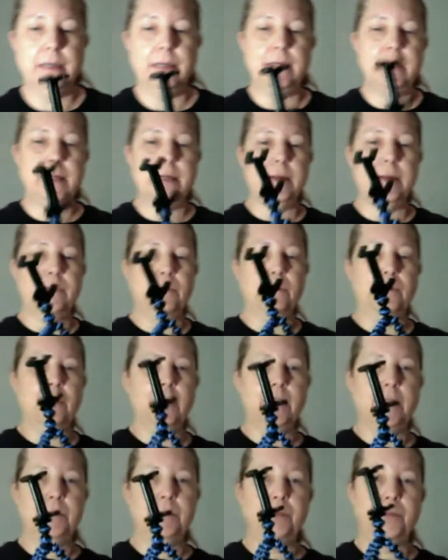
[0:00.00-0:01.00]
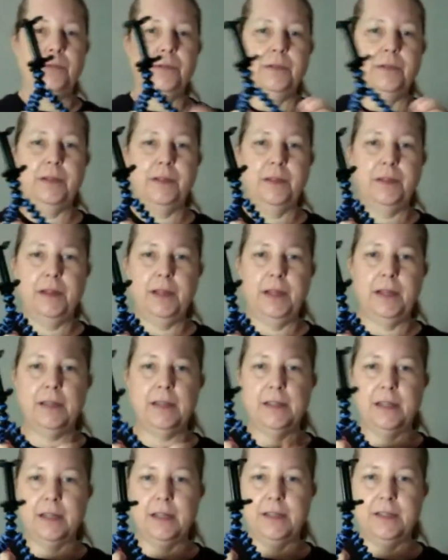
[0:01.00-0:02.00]
It will clip onto
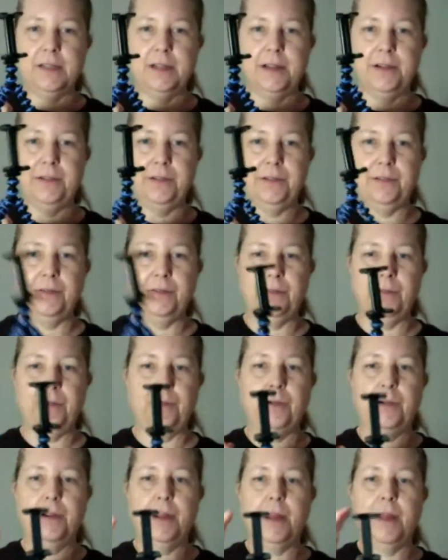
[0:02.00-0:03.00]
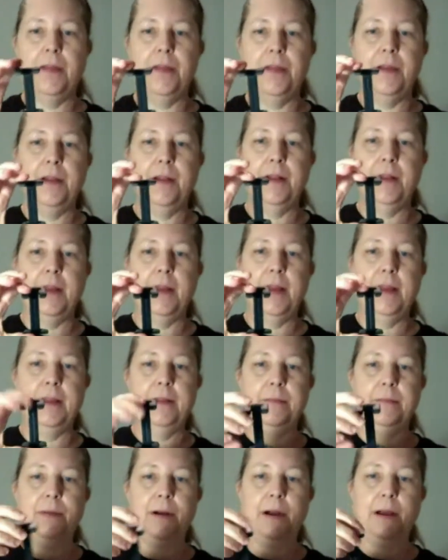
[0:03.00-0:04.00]
things. It can stand on the floor. And then I
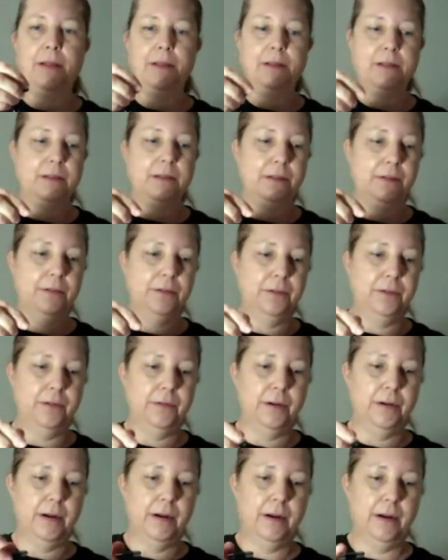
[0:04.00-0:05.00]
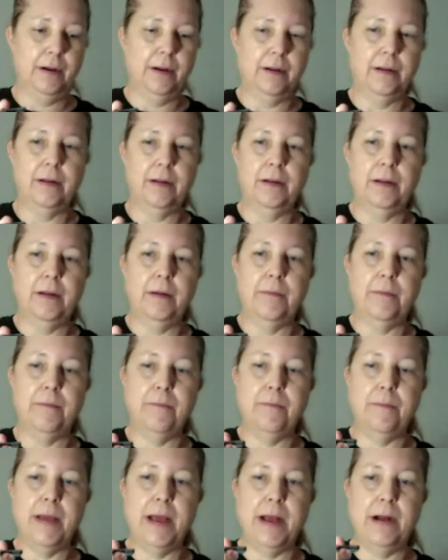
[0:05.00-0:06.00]
had to buy this little
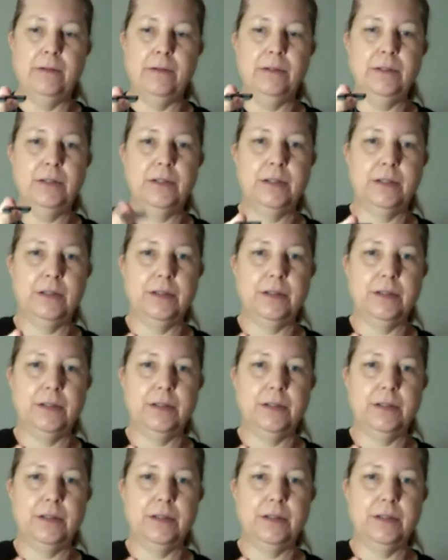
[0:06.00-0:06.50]
mount.